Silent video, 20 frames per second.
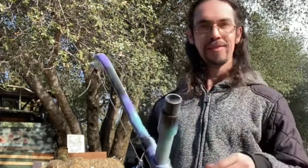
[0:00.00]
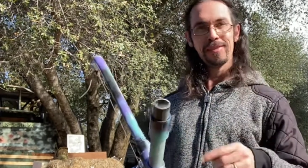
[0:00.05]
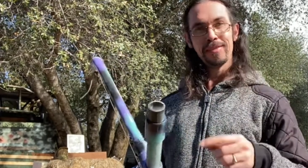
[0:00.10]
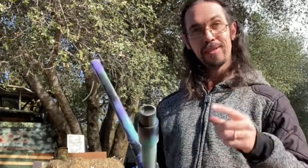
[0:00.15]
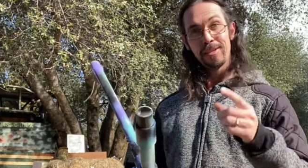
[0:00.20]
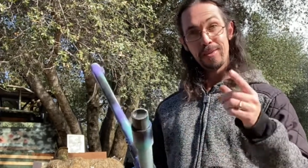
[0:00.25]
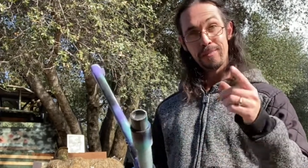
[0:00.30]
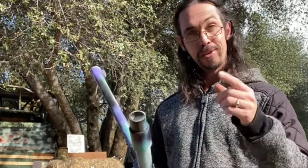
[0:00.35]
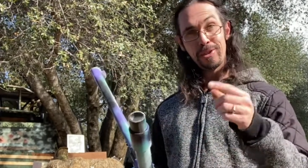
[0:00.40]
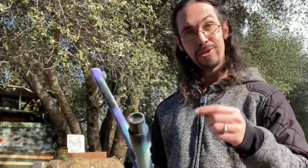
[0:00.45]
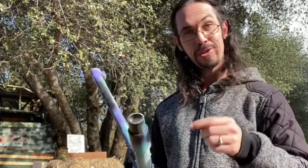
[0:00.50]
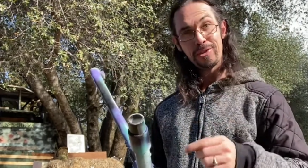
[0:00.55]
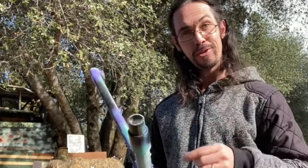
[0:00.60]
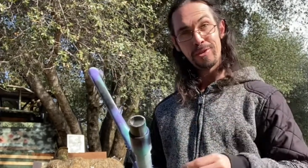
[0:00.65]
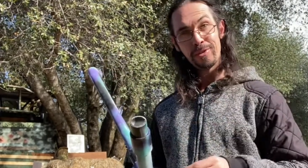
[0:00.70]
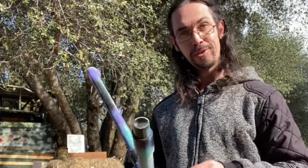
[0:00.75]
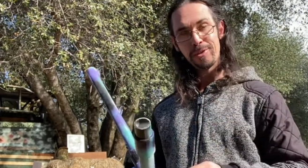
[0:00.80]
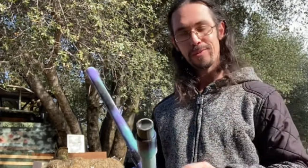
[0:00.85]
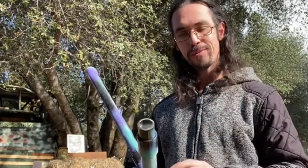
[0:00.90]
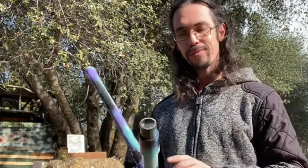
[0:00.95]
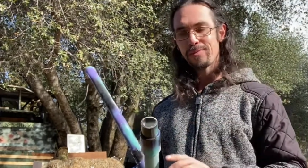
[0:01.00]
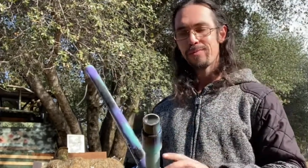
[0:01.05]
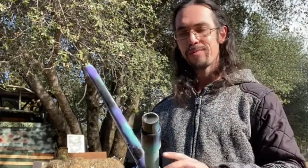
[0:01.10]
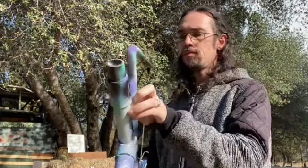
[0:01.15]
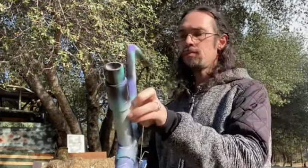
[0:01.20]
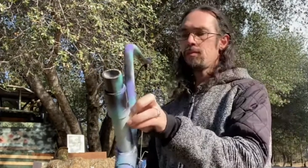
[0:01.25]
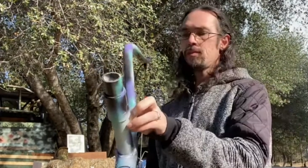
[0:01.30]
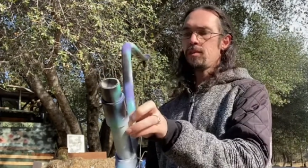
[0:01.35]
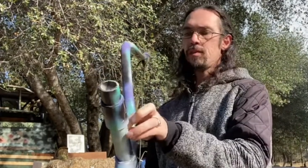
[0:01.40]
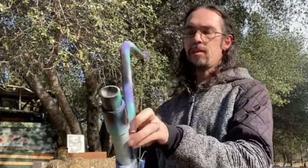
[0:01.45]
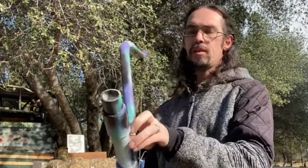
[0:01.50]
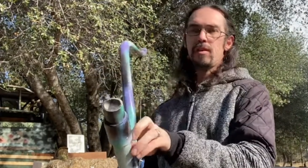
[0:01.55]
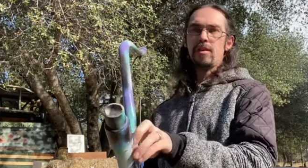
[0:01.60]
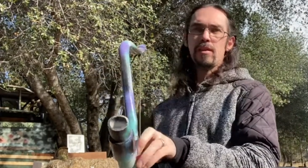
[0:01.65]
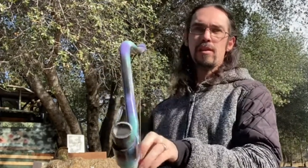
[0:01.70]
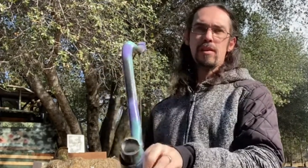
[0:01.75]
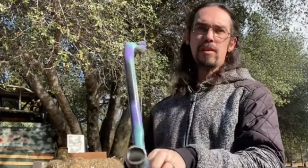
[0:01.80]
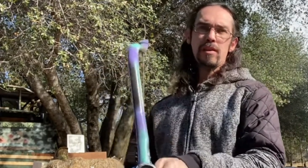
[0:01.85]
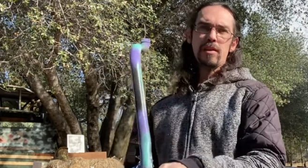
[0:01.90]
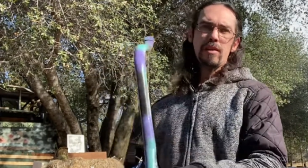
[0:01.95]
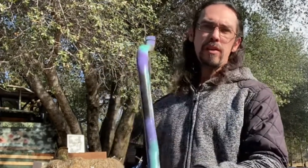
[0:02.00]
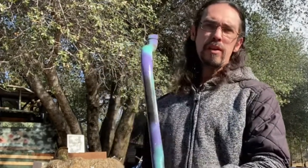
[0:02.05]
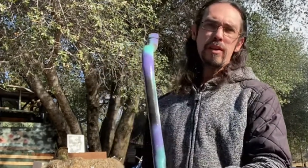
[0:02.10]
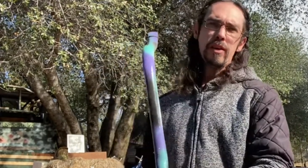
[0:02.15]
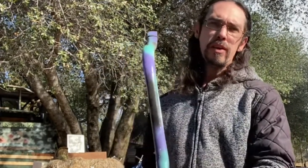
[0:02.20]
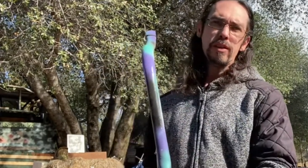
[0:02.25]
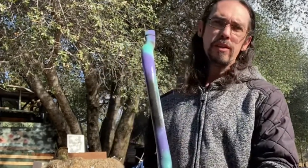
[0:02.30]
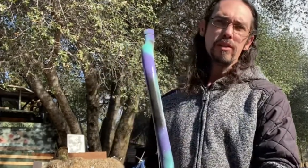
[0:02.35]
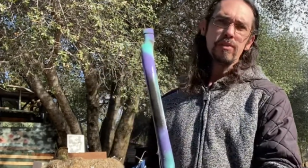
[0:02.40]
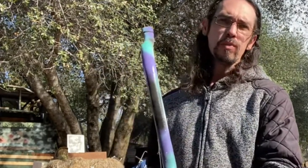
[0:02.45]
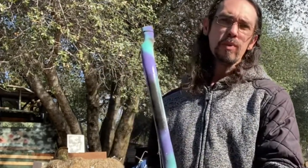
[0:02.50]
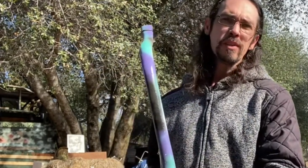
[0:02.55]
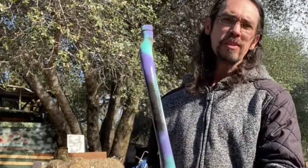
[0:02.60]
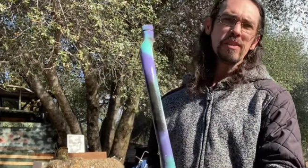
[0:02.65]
Let me show you. His was